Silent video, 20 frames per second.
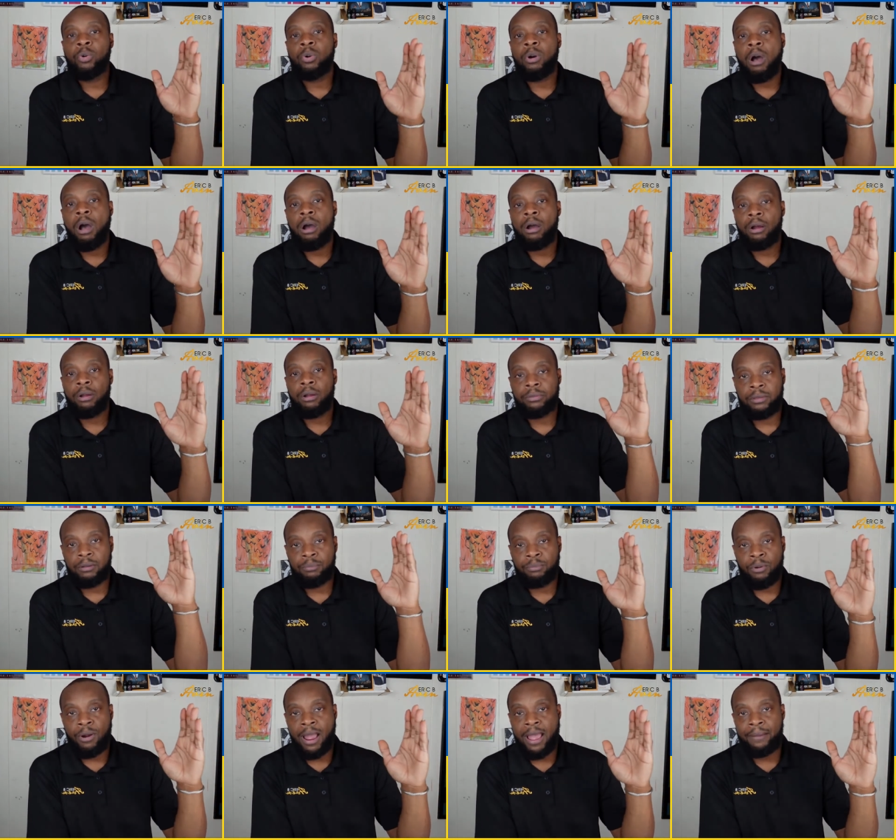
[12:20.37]
Who are
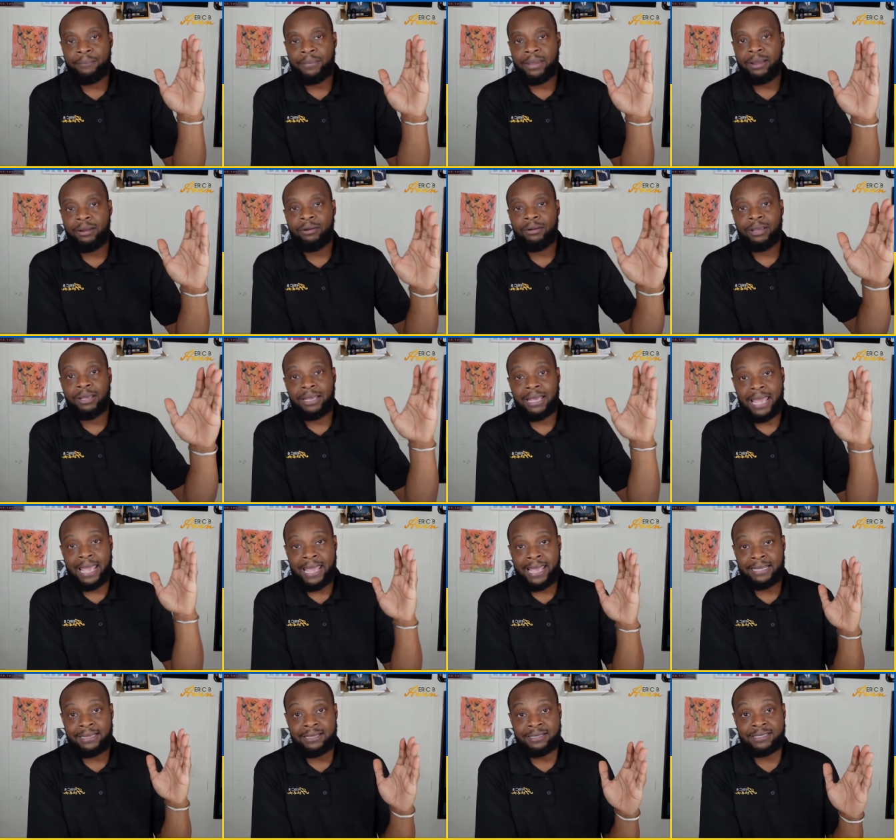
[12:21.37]
the primary
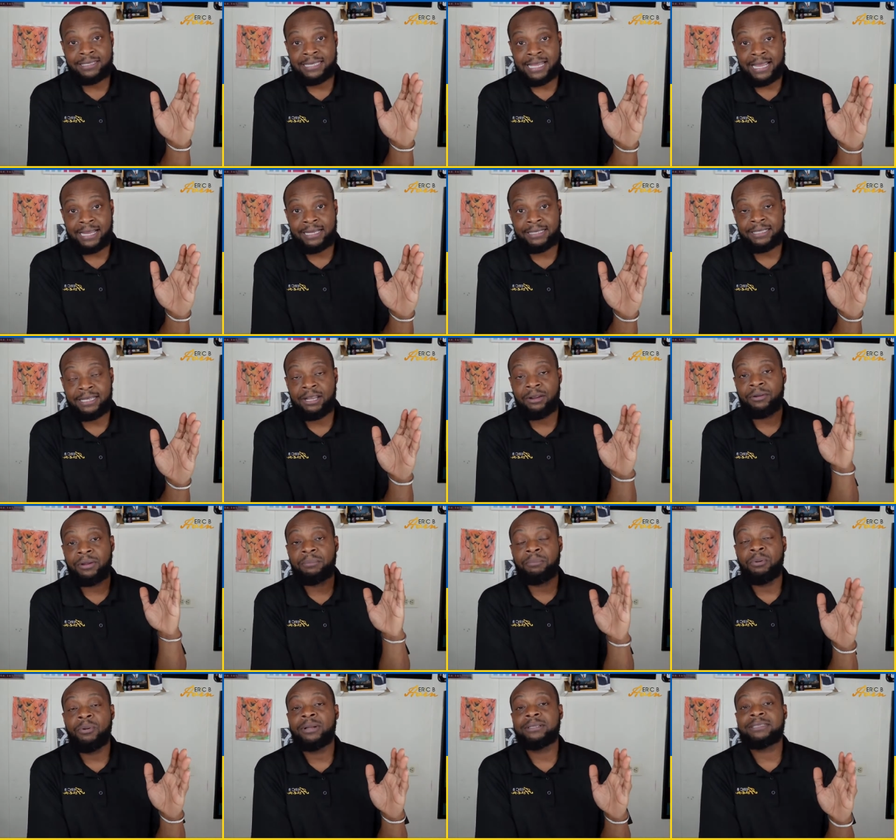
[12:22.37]
and the
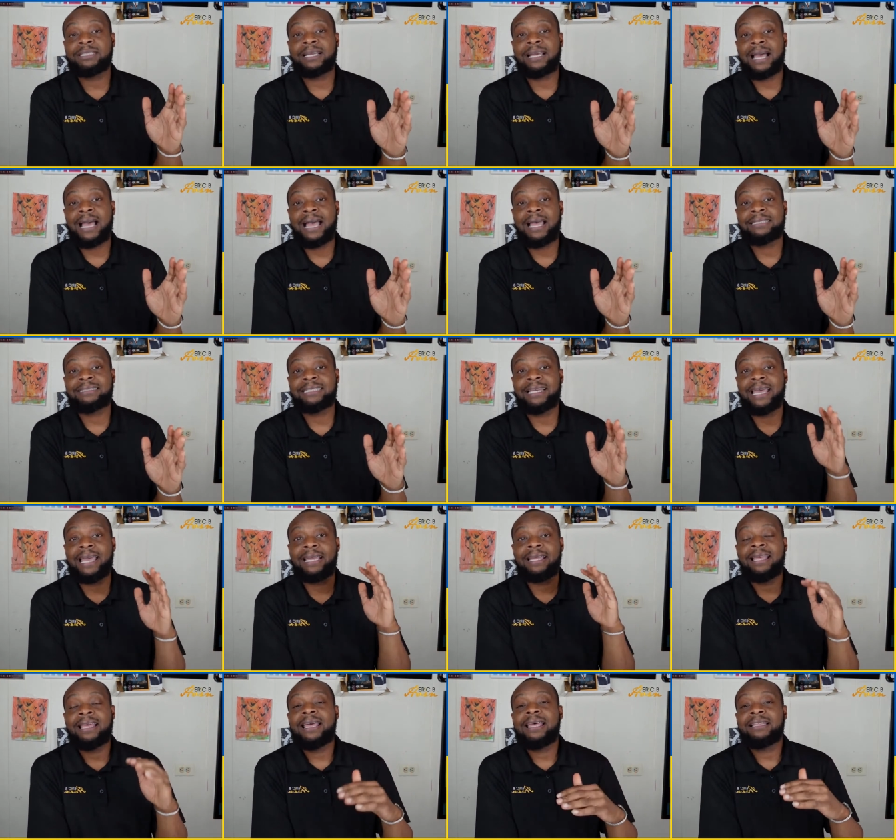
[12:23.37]
secondary points of
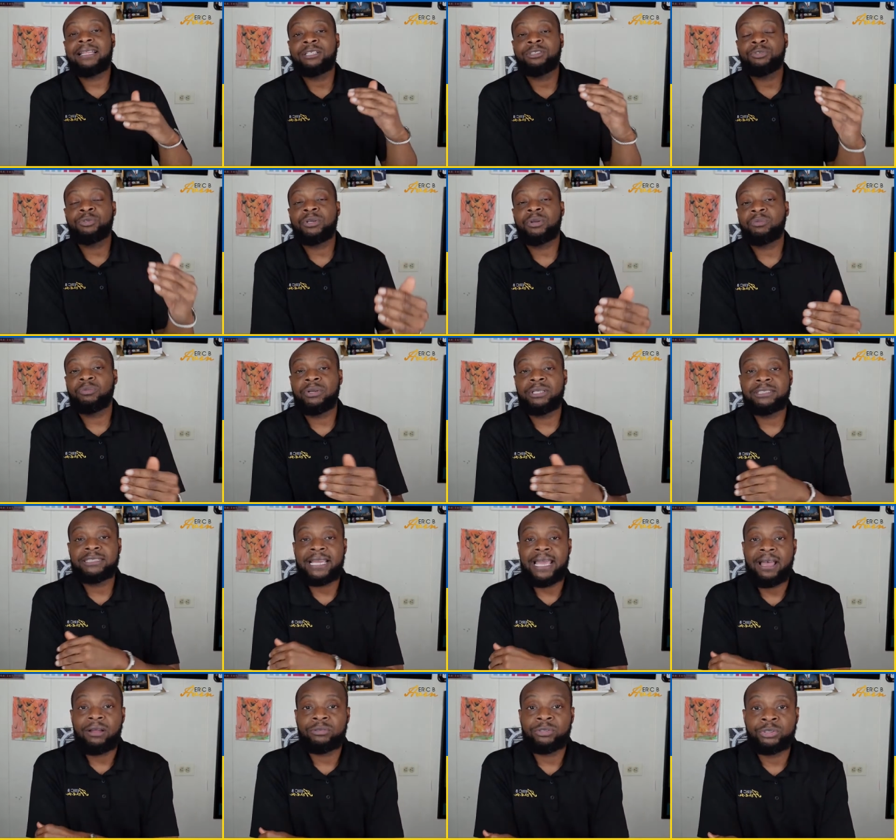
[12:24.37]
contact that you can
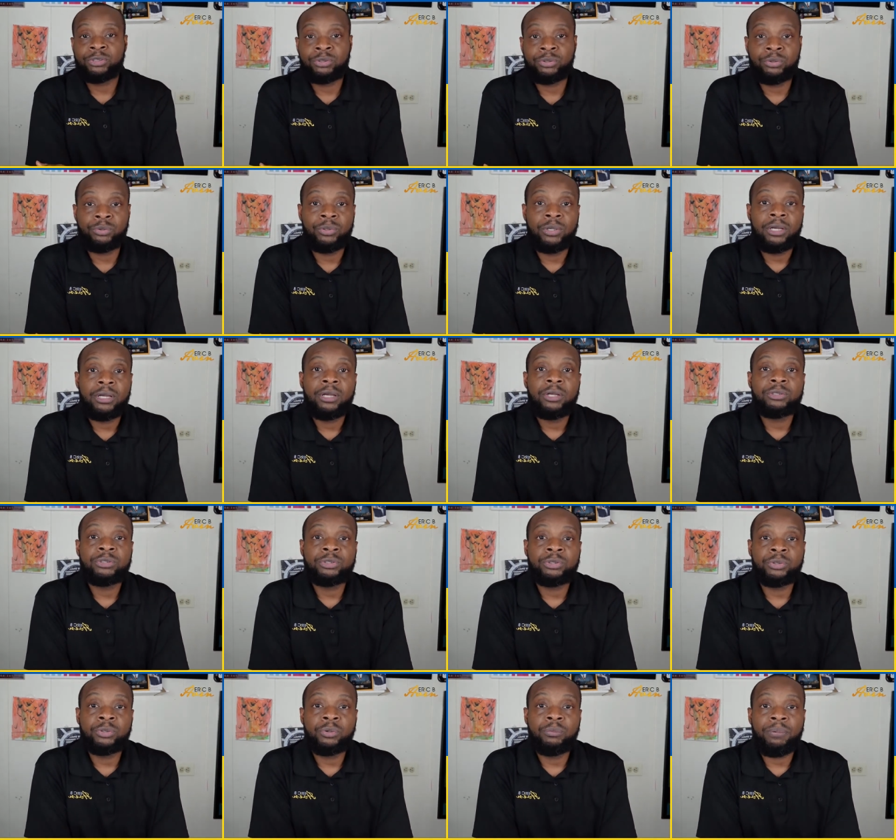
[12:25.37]
reach out to
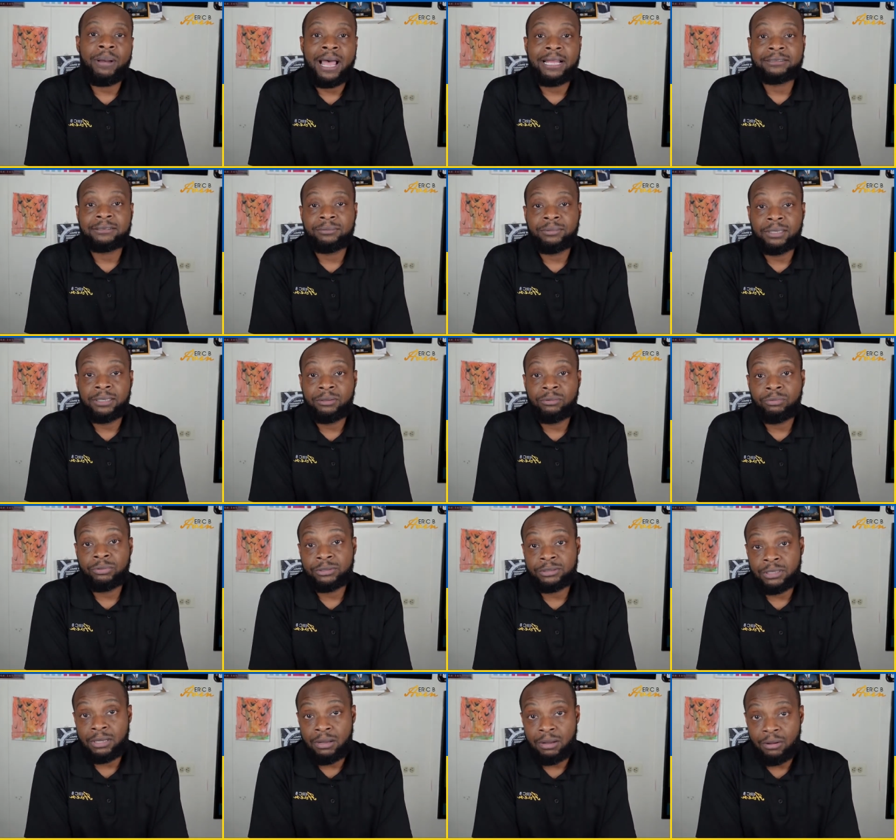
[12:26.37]
possibly
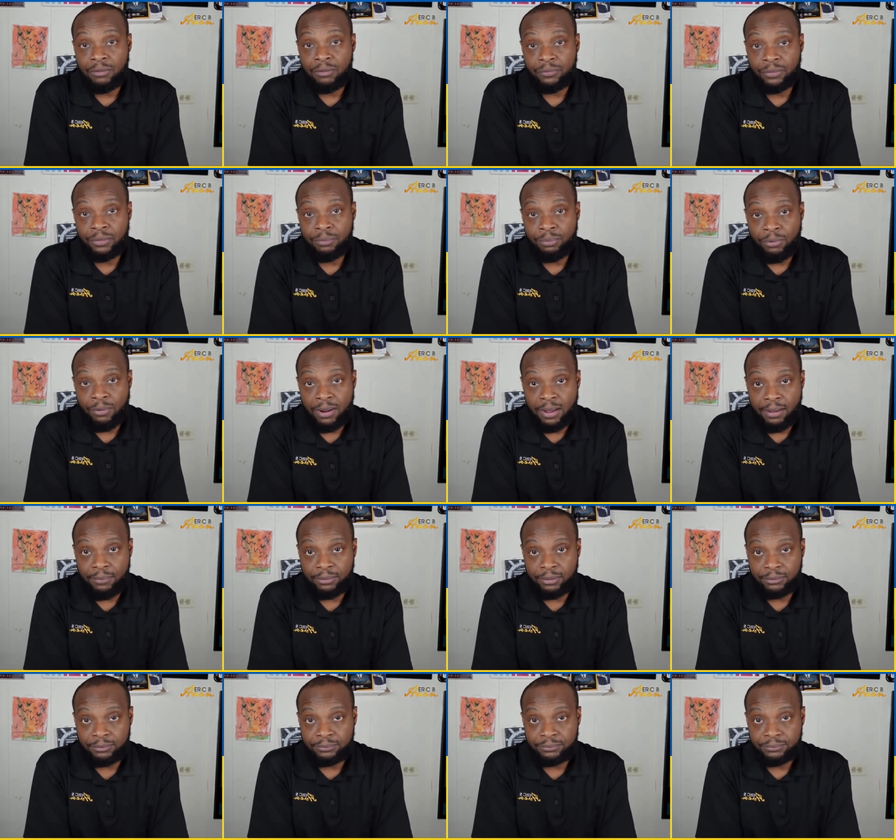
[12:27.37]
resolve the
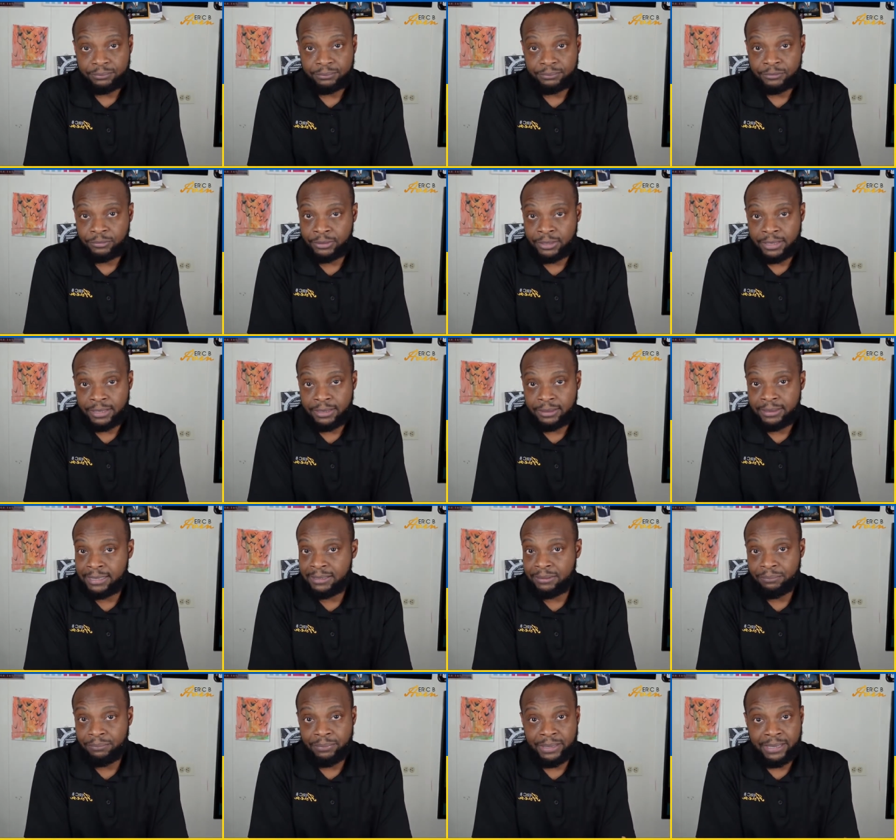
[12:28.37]
problem? Okay,
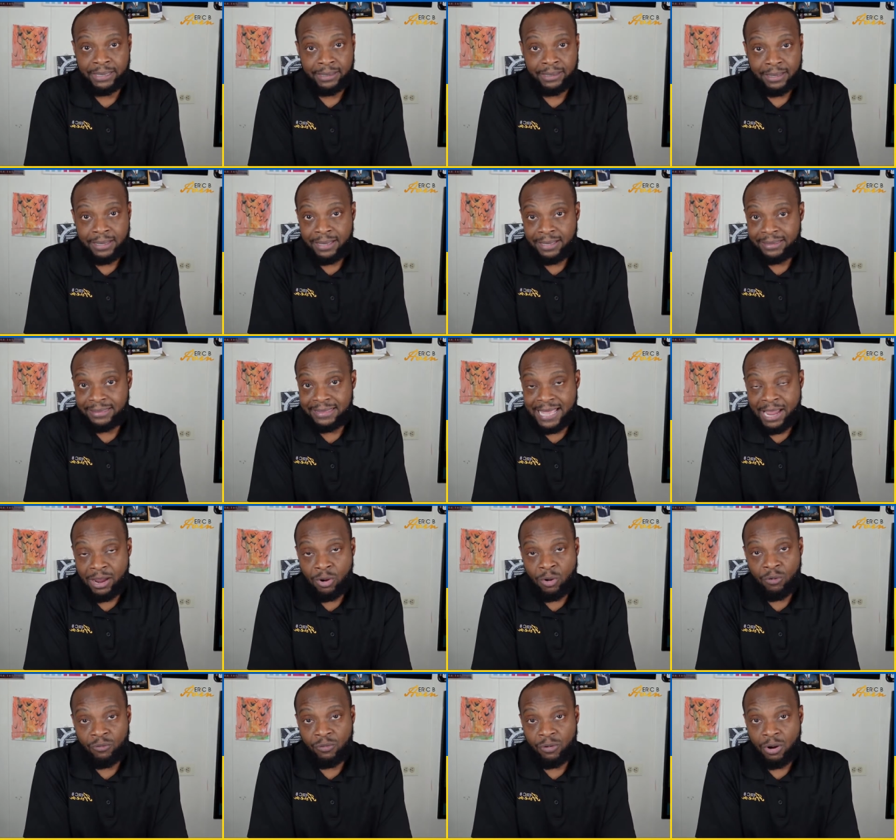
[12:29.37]
it can be
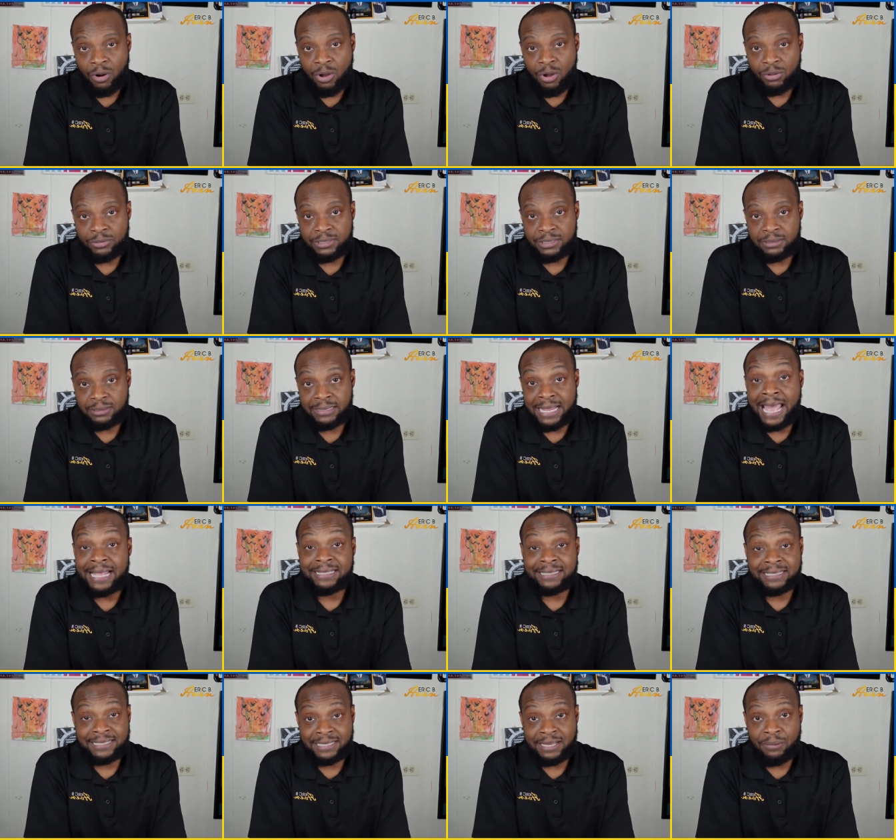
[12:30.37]
that overall,
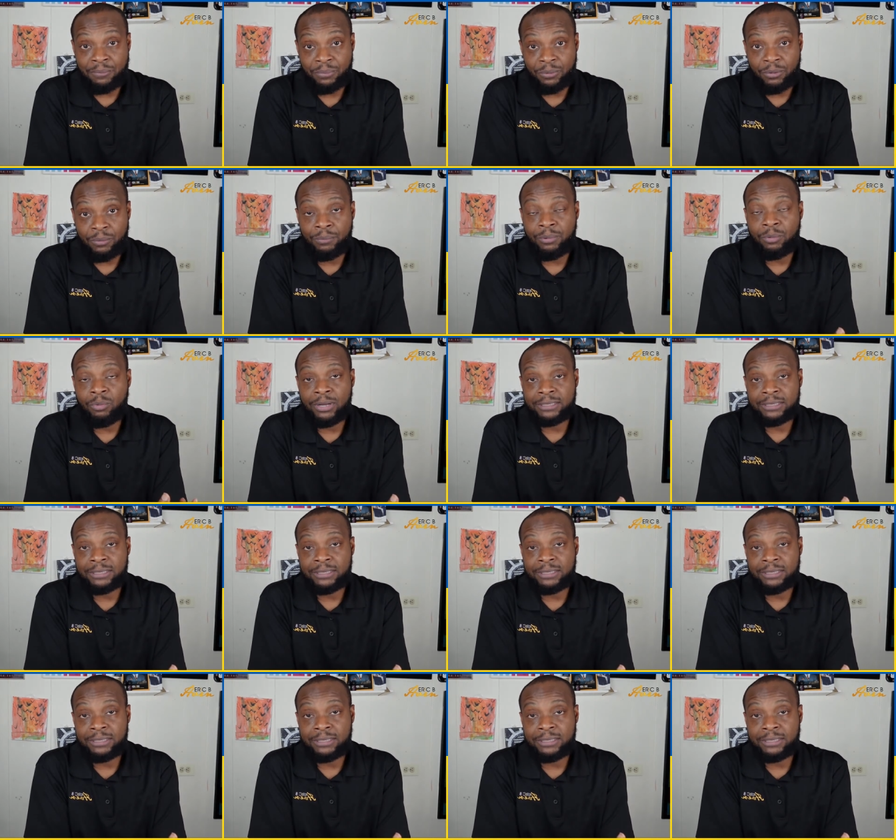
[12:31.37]
that simple.